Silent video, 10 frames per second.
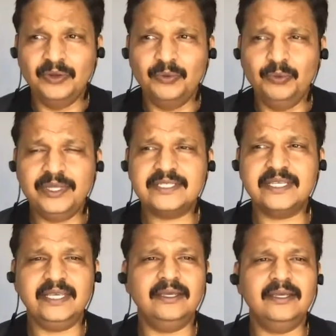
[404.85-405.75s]
we
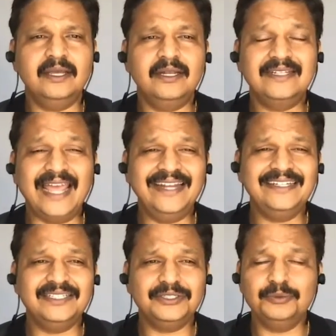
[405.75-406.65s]
see
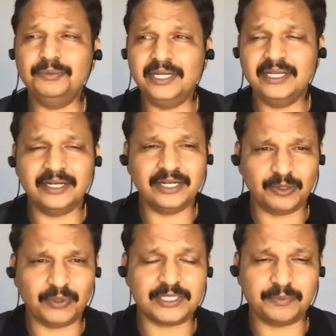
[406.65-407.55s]
92 million
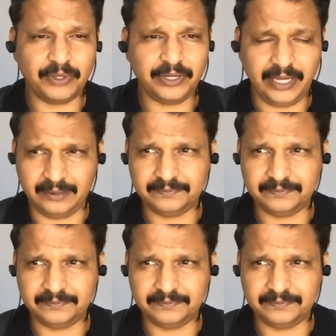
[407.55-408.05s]
requests per day.